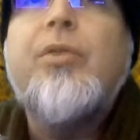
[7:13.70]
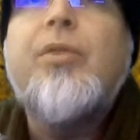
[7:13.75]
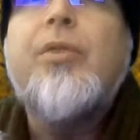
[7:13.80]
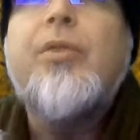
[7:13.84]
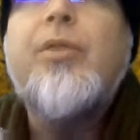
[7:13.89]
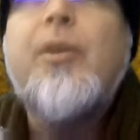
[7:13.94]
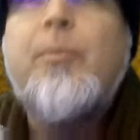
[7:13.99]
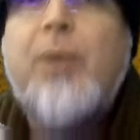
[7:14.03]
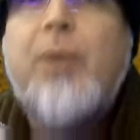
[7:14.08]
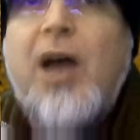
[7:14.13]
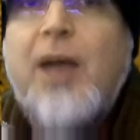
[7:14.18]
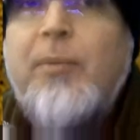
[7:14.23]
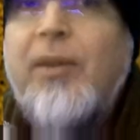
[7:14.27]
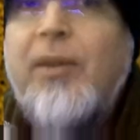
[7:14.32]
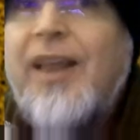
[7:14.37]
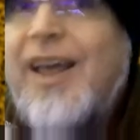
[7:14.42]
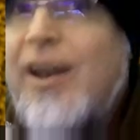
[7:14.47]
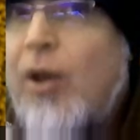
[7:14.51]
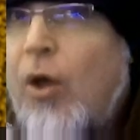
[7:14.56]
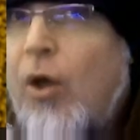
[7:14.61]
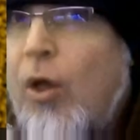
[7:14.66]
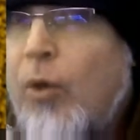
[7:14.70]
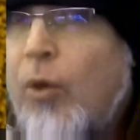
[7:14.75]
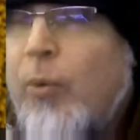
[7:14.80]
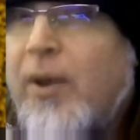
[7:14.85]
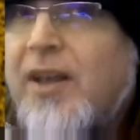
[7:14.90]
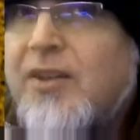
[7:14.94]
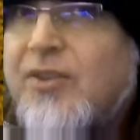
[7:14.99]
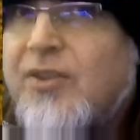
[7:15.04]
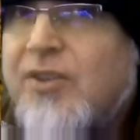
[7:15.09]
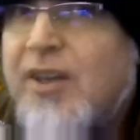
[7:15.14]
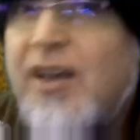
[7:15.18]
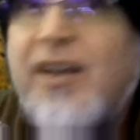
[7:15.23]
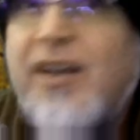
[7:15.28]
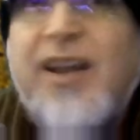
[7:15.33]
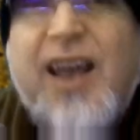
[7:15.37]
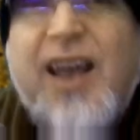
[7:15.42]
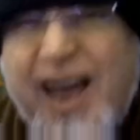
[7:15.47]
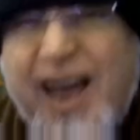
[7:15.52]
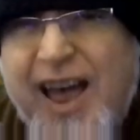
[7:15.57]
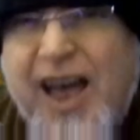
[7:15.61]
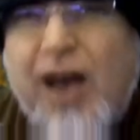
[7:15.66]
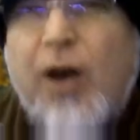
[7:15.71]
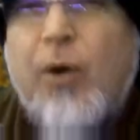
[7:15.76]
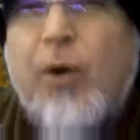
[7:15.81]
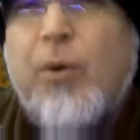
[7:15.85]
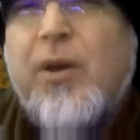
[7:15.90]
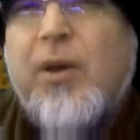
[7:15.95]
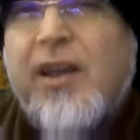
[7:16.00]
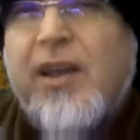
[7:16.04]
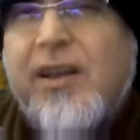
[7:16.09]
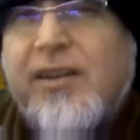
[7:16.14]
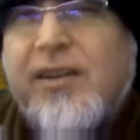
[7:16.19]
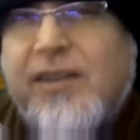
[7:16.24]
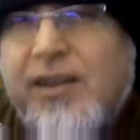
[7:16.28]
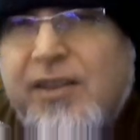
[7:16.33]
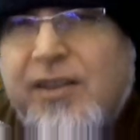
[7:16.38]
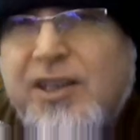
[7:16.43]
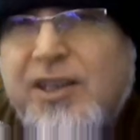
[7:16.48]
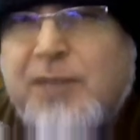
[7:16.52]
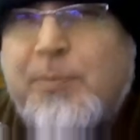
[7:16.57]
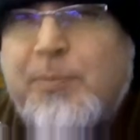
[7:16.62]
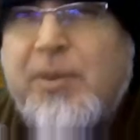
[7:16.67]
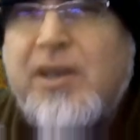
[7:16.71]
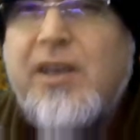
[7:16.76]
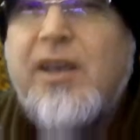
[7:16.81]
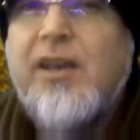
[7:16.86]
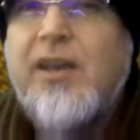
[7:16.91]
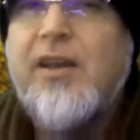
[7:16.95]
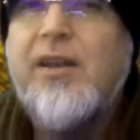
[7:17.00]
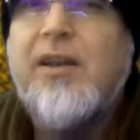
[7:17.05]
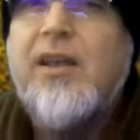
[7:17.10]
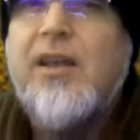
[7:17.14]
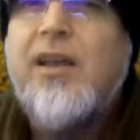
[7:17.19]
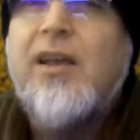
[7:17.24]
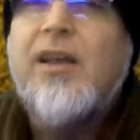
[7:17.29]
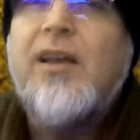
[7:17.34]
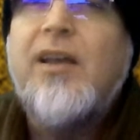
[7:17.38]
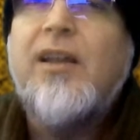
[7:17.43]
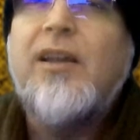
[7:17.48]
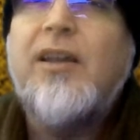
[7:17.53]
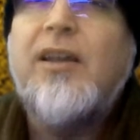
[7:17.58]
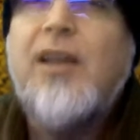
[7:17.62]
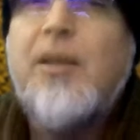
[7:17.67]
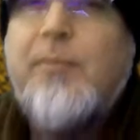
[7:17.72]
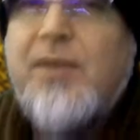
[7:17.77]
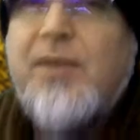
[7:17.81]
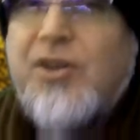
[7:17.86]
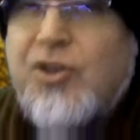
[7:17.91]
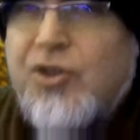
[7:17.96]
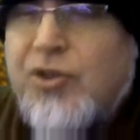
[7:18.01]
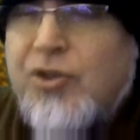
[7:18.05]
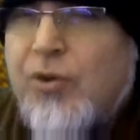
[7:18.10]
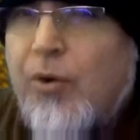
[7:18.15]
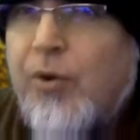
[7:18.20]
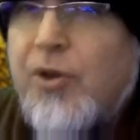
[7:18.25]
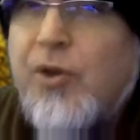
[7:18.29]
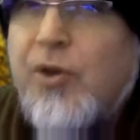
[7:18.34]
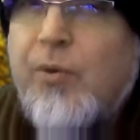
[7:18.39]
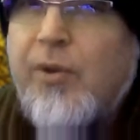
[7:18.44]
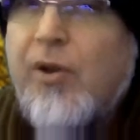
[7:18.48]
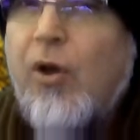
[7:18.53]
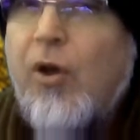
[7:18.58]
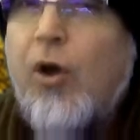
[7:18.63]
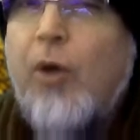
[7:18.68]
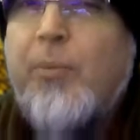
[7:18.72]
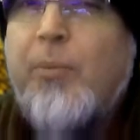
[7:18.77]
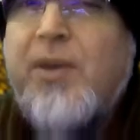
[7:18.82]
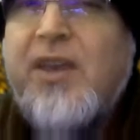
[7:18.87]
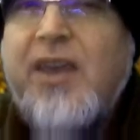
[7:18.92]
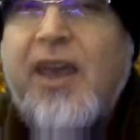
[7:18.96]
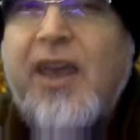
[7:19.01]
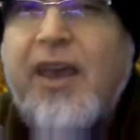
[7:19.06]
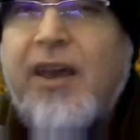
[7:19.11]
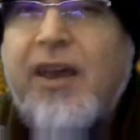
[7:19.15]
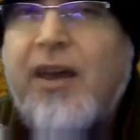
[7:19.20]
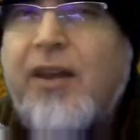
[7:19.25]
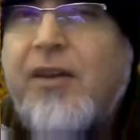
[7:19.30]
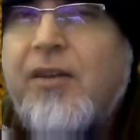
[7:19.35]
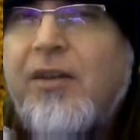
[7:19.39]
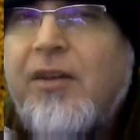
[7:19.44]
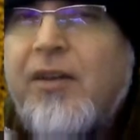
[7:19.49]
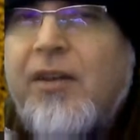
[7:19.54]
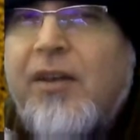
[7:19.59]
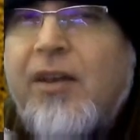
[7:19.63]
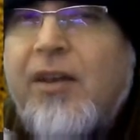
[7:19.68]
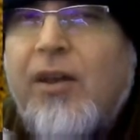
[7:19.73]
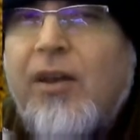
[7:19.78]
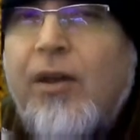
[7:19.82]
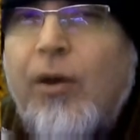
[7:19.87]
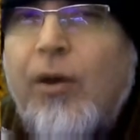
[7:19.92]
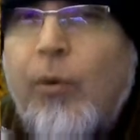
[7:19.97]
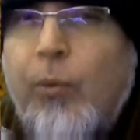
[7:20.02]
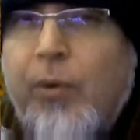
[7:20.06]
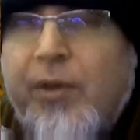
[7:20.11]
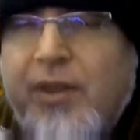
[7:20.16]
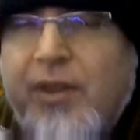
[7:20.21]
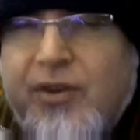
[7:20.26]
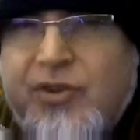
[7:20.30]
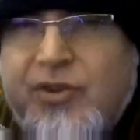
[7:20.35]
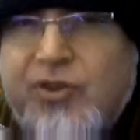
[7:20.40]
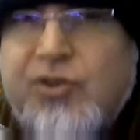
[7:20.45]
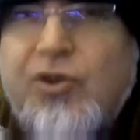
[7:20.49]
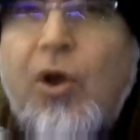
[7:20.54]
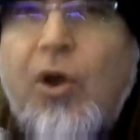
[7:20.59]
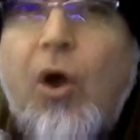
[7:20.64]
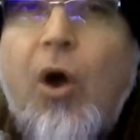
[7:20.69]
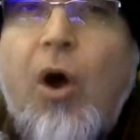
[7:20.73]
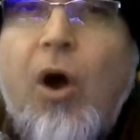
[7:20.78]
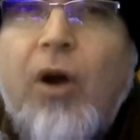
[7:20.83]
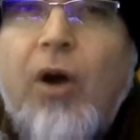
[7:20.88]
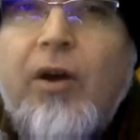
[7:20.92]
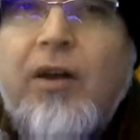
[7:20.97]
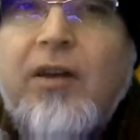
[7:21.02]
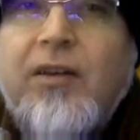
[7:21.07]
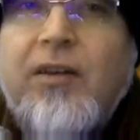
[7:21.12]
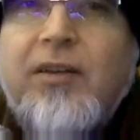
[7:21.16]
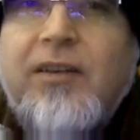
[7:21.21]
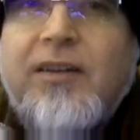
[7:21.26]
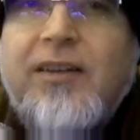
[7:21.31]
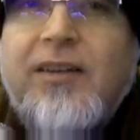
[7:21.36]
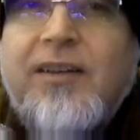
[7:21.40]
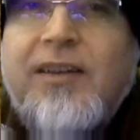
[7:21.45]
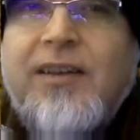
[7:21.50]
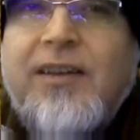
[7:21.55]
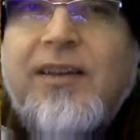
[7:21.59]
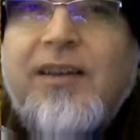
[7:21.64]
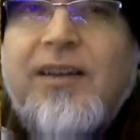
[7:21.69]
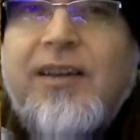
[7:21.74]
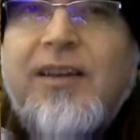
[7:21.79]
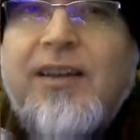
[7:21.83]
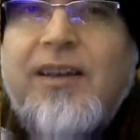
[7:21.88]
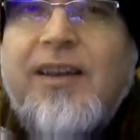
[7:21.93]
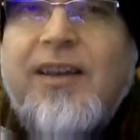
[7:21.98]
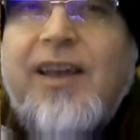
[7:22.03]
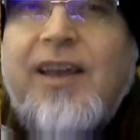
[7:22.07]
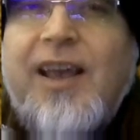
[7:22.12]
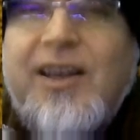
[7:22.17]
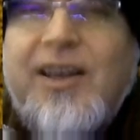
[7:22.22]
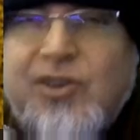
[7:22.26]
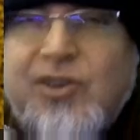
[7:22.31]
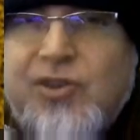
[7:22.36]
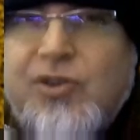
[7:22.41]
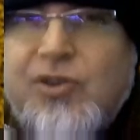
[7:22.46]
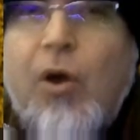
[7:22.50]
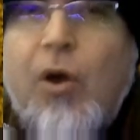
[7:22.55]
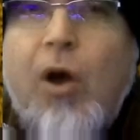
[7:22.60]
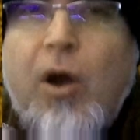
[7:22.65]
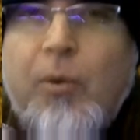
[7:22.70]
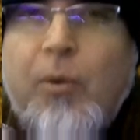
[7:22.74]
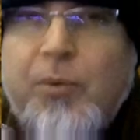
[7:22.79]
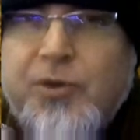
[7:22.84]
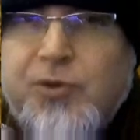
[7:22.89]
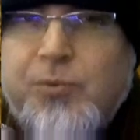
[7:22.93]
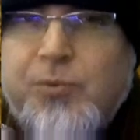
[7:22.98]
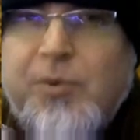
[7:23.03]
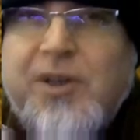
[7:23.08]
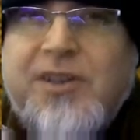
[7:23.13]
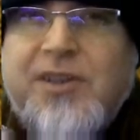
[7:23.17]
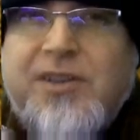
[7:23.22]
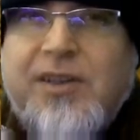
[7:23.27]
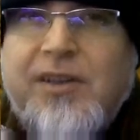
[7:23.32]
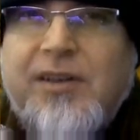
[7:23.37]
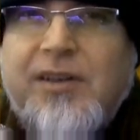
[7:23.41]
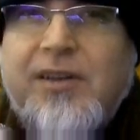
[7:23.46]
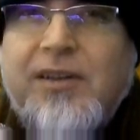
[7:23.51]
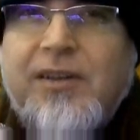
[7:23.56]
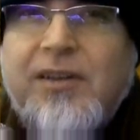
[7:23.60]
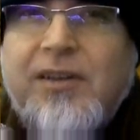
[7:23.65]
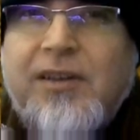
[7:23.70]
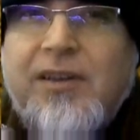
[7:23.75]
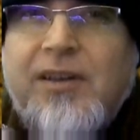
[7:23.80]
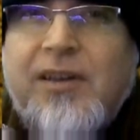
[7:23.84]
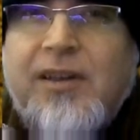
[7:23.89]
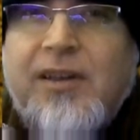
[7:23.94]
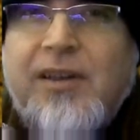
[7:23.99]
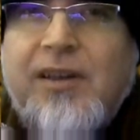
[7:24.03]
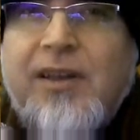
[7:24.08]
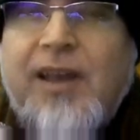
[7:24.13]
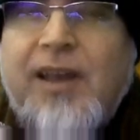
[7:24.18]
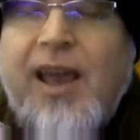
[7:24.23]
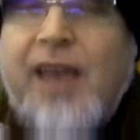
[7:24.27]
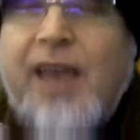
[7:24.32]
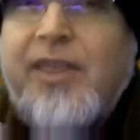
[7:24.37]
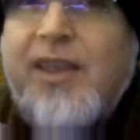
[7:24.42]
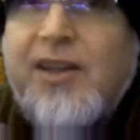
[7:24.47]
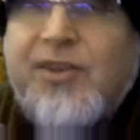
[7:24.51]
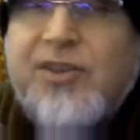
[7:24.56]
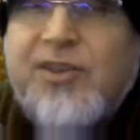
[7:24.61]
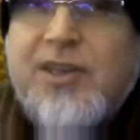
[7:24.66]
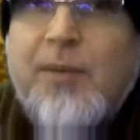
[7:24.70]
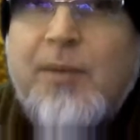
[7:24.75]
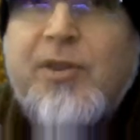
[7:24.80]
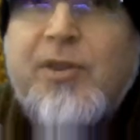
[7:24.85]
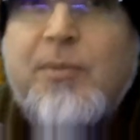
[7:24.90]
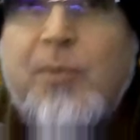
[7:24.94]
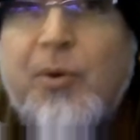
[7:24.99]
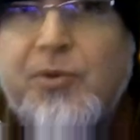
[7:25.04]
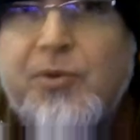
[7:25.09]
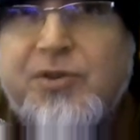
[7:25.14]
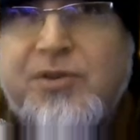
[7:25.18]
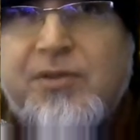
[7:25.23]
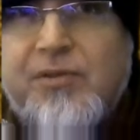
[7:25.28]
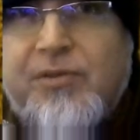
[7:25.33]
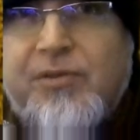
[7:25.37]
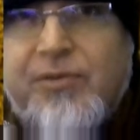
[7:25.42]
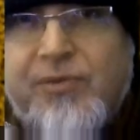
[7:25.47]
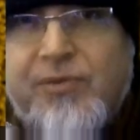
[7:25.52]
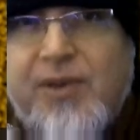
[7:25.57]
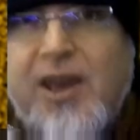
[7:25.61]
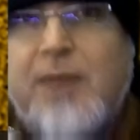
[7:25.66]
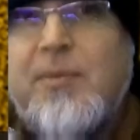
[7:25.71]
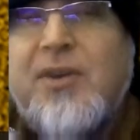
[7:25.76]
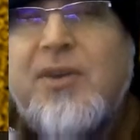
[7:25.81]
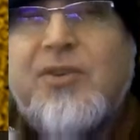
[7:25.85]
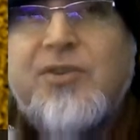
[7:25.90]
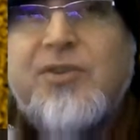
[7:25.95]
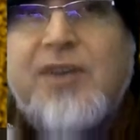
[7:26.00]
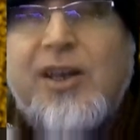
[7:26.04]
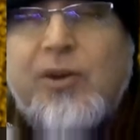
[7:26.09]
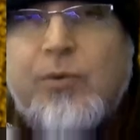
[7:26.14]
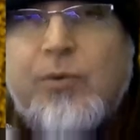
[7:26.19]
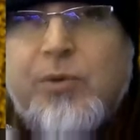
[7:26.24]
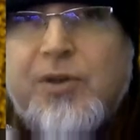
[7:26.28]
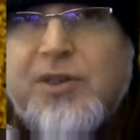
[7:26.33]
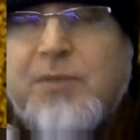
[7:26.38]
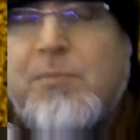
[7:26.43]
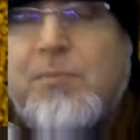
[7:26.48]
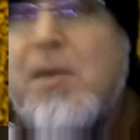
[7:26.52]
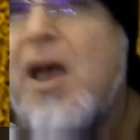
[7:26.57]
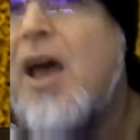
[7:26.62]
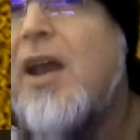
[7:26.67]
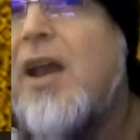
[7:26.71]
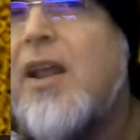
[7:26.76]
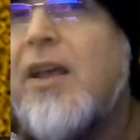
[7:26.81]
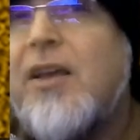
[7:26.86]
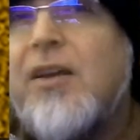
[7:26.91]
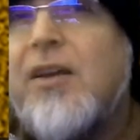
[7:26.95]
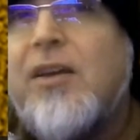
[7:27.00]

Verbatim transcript: the Bible had always said. How did this begin? Let me show you. It all began with a song. A song was written, and then some of the most famous and charismatic